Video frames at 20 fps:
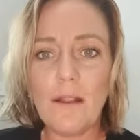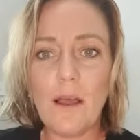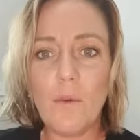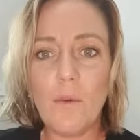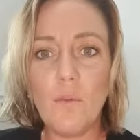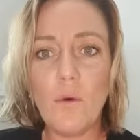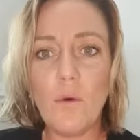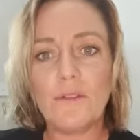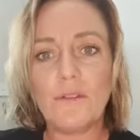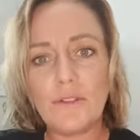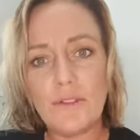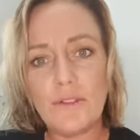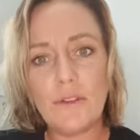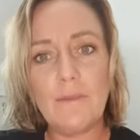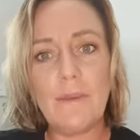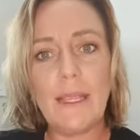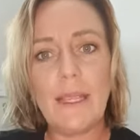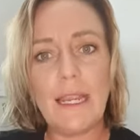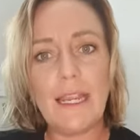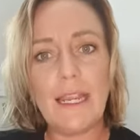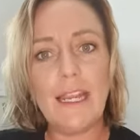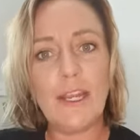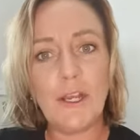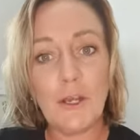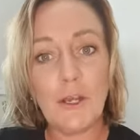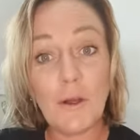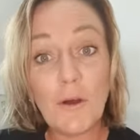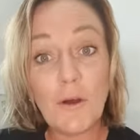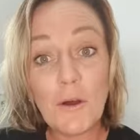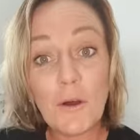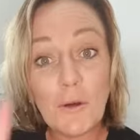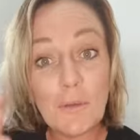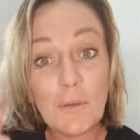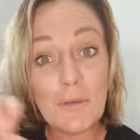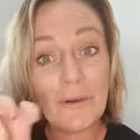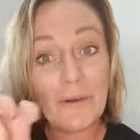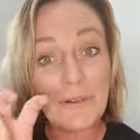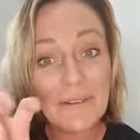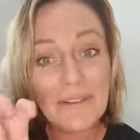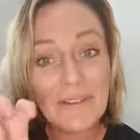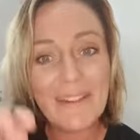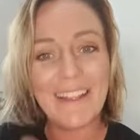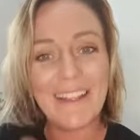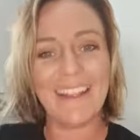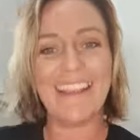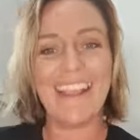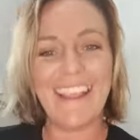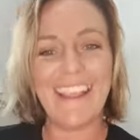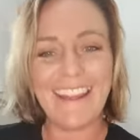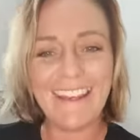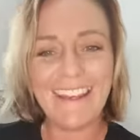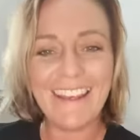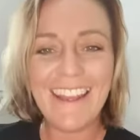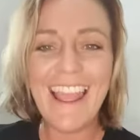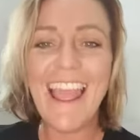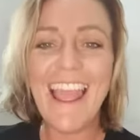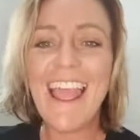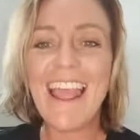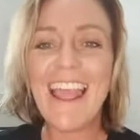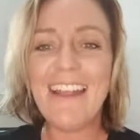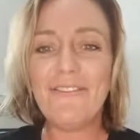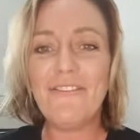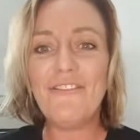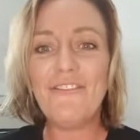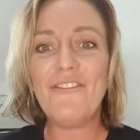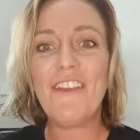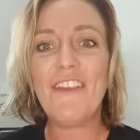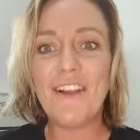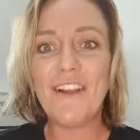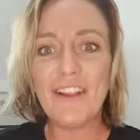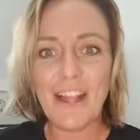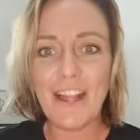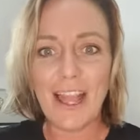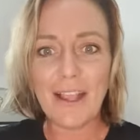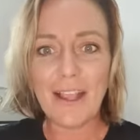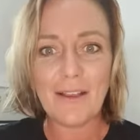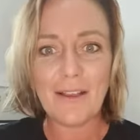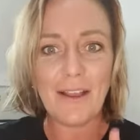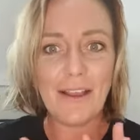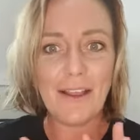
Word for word: I want to be normal again and feel like